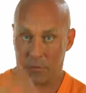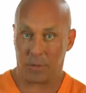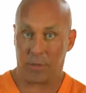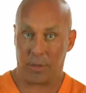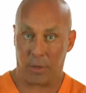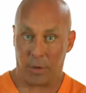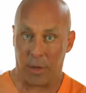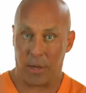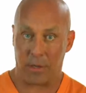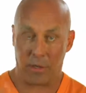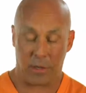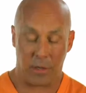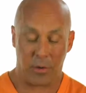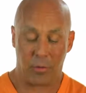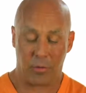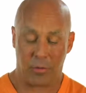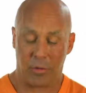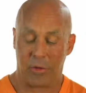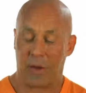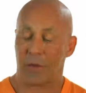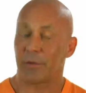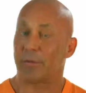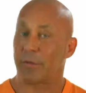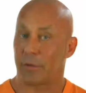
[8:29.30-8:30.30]
I know
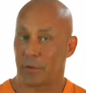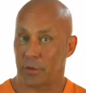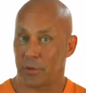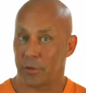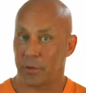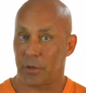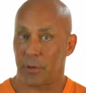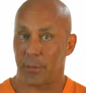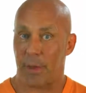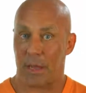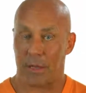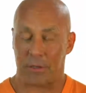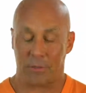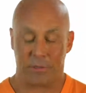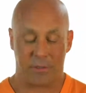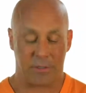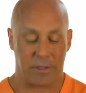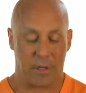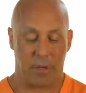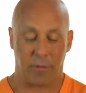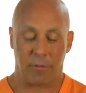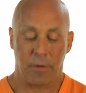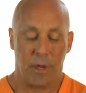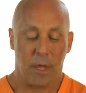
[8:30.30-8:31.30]
you're not feeling good about
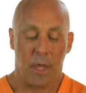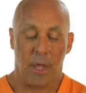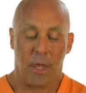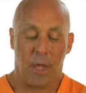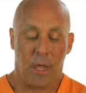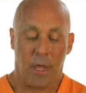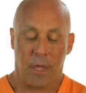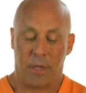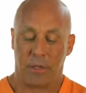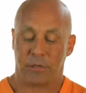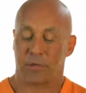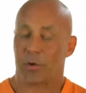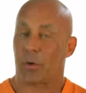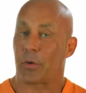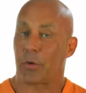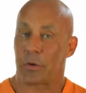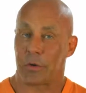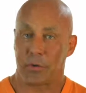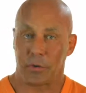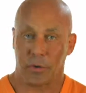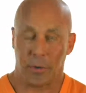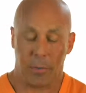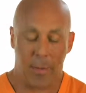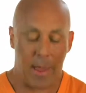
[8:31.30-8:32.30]
yourself. It's
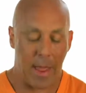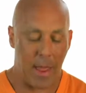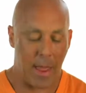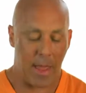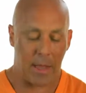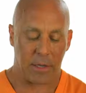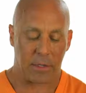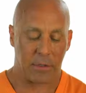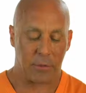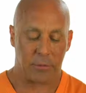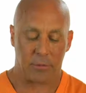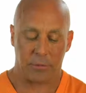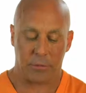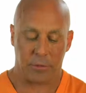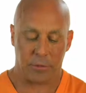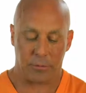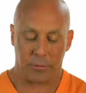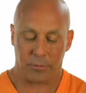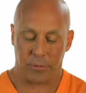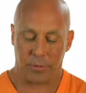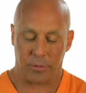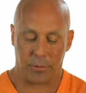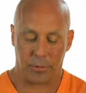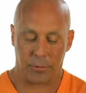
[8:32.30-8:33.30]
hurting your back.
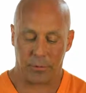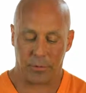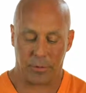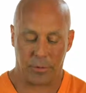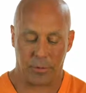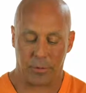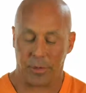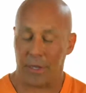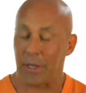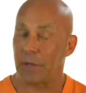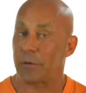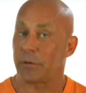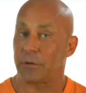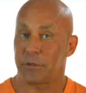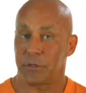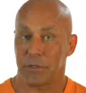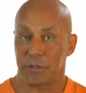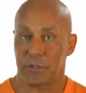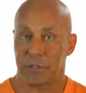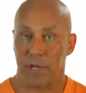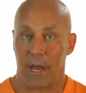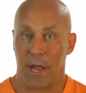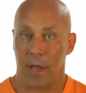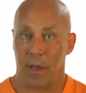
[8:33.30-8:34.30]
Your
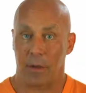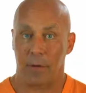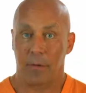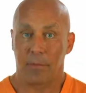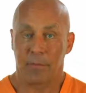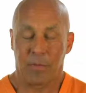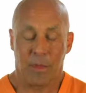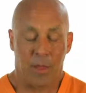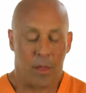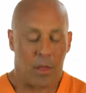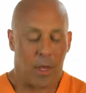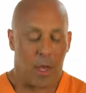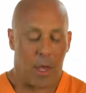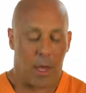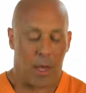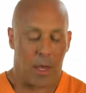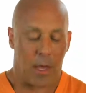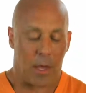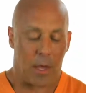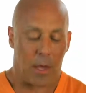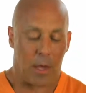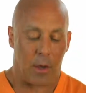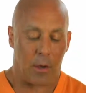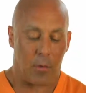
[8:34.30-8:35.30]
energy's down.
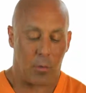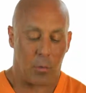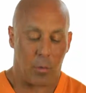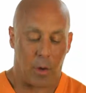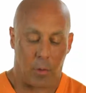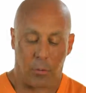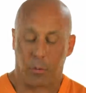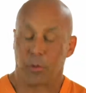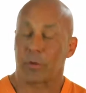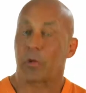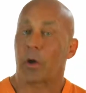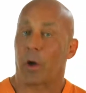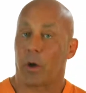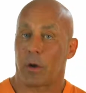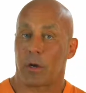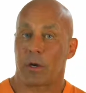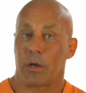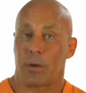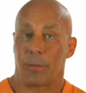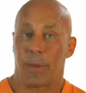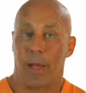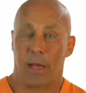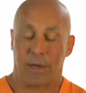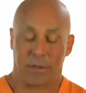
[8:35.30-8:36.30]
What we're
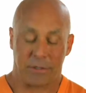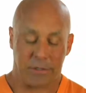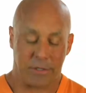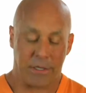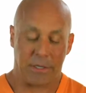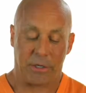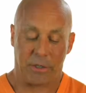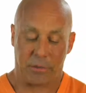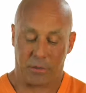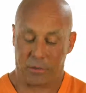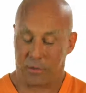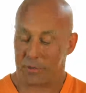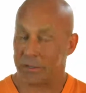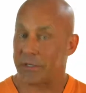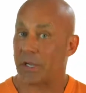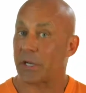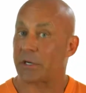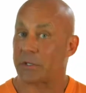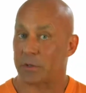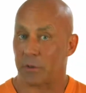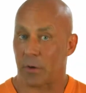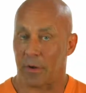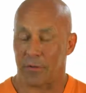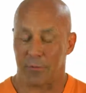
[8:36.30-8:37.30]
talking about is getting your
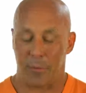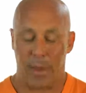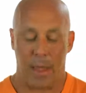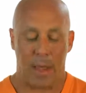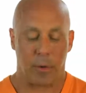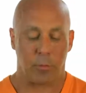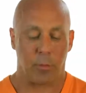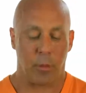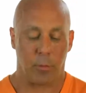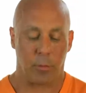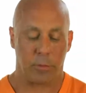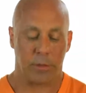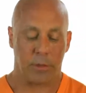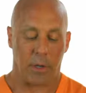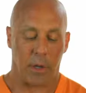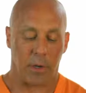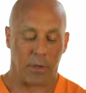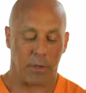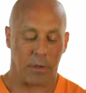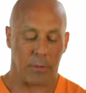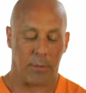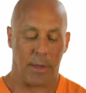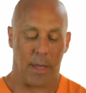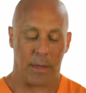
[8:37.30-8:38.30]
sex drive back. What we're
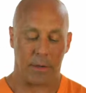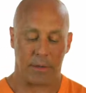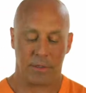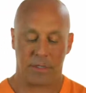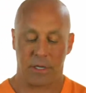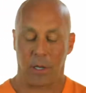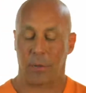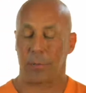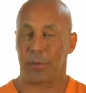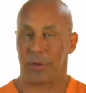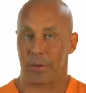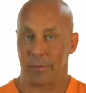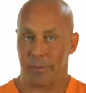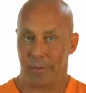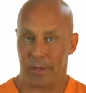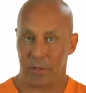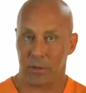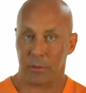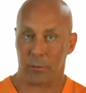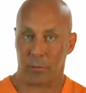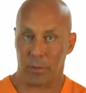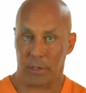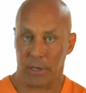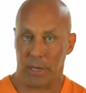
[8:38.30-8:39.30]
talking about is helping
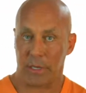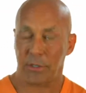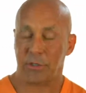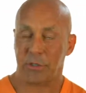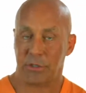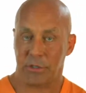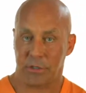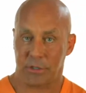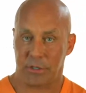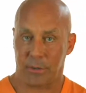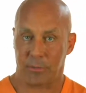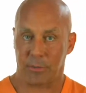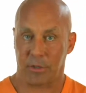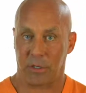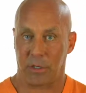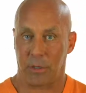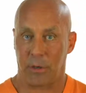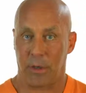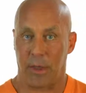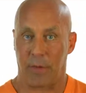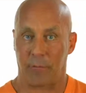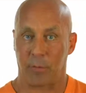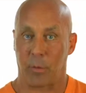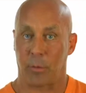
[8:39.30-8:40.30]
mend the relationship that you have.